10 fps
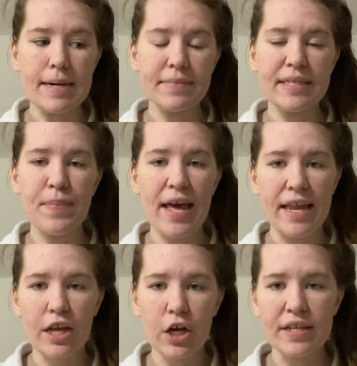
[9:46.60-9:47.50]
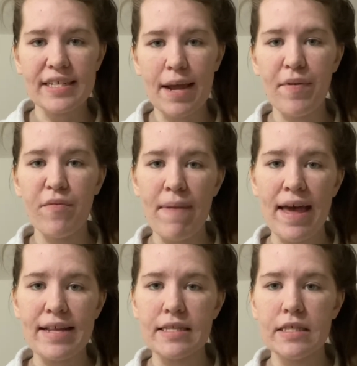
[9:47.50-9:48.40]
Depending on the type of
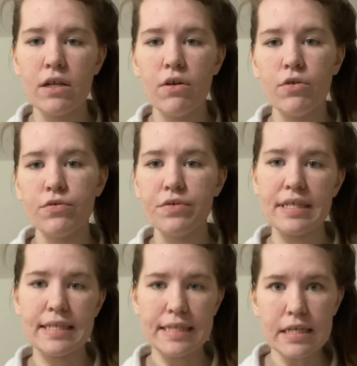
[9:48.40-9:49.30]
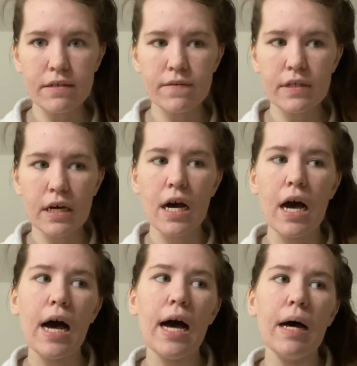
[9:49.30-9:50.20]
meds received,
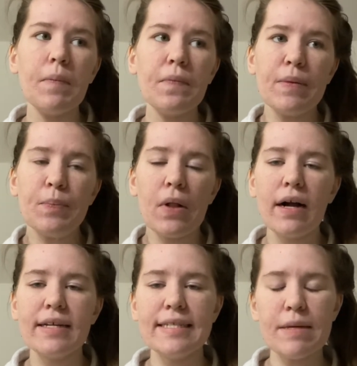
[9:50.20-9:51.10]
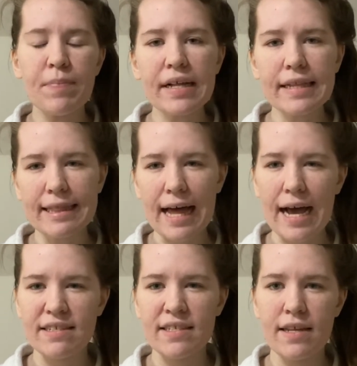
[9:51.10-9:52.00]
the block typically
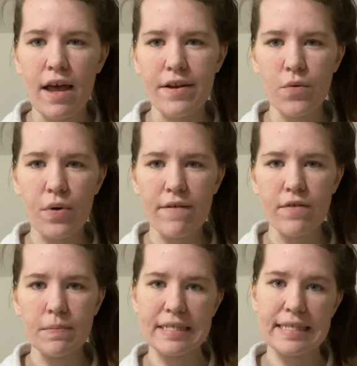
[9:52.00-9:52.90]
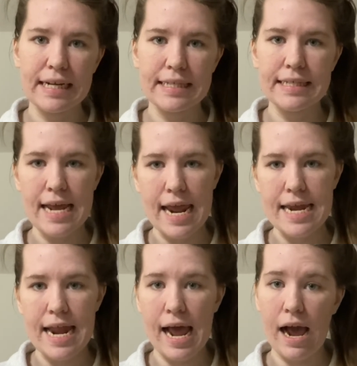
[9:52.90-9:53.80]
lasts anywhere from 6 to
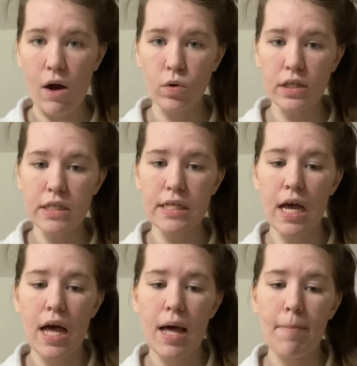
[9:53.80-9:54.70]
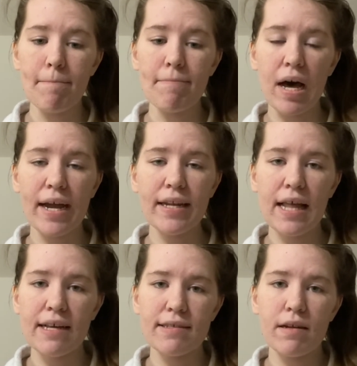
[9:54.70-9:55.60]
8 hours. Mine
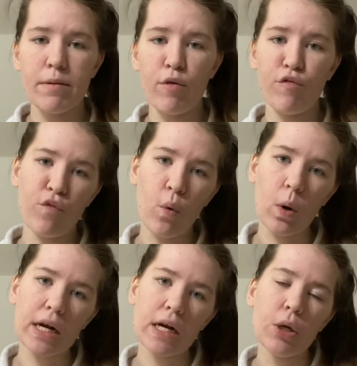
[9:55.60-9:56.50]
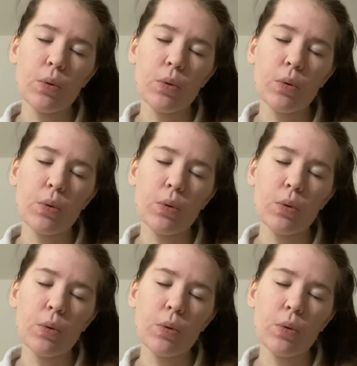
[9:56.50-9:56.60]
lasted about 4.